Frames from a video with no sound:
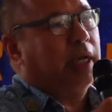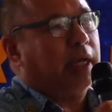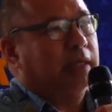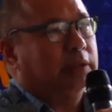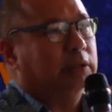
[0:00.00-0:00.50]

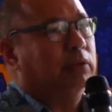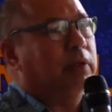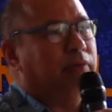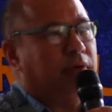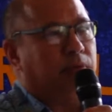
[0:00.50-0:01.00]
Uh, so
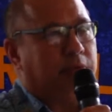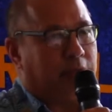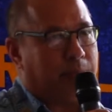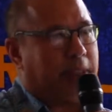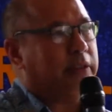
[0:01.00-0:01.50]
even with
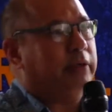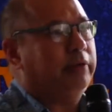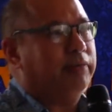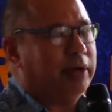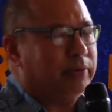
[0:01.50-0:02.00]
the
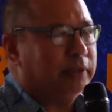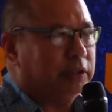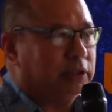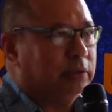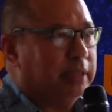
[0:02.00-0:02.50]
military
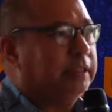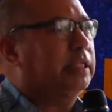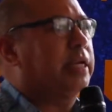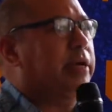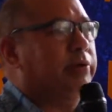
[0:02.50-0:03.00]
veterans too, that's
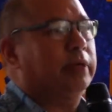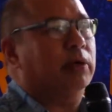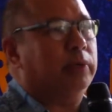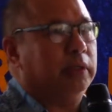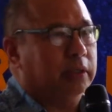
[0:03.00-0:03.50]
an area
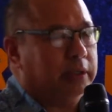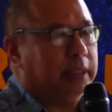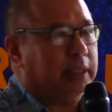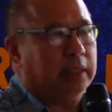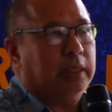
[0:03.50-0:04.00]
I want to look
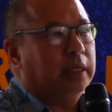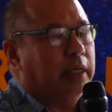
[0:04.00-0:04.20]
at.